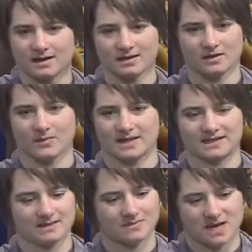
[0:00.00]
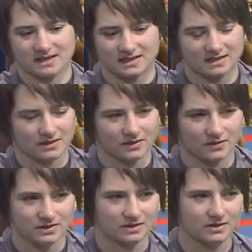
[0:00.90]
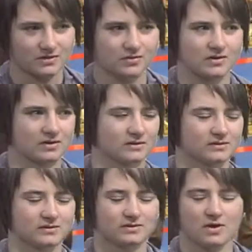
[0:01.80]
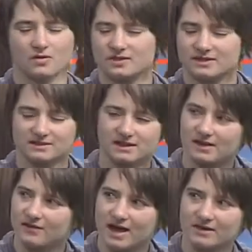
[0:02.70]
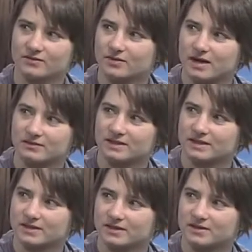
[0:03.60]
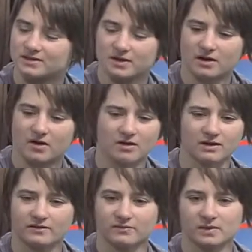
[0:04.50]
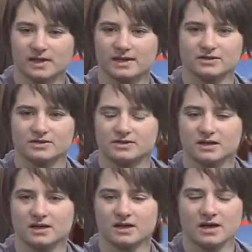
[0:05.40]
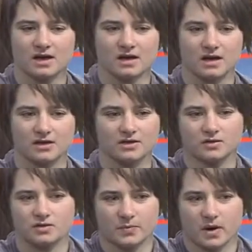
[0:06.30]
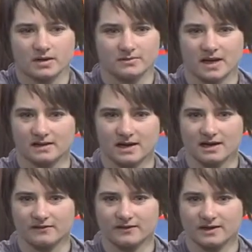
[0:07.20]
you know, my teammates here at OCU, the coaches that I've had throughout the years, all have played just a huge part in my life.